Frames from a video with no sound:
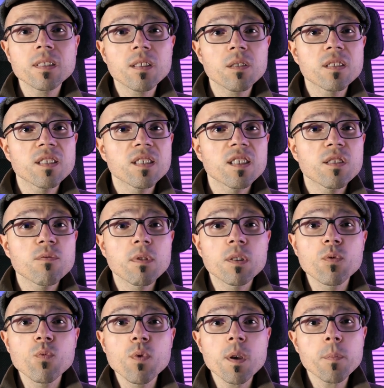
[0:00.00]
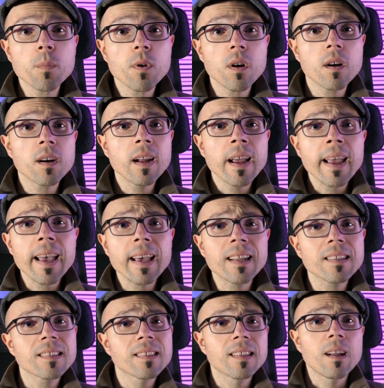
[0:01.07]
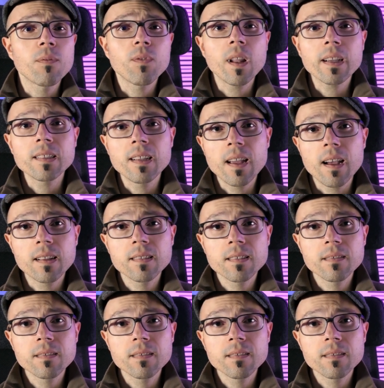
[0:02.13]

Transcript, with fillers: or secret weapon and stuff like that.